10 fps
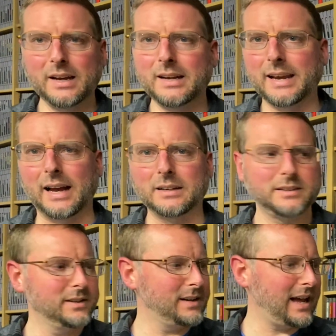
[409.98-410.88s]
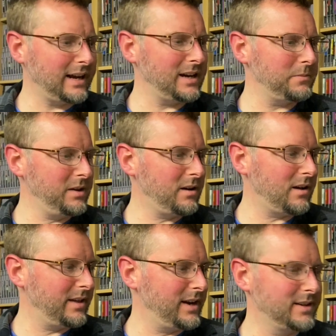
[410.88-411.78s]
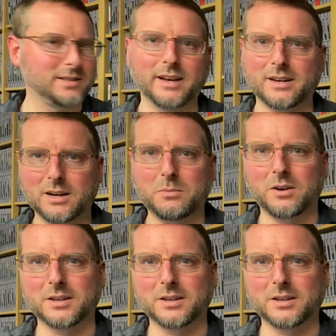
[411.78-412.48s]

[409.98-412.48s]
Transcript: yeah, you're not going to be all that excited about a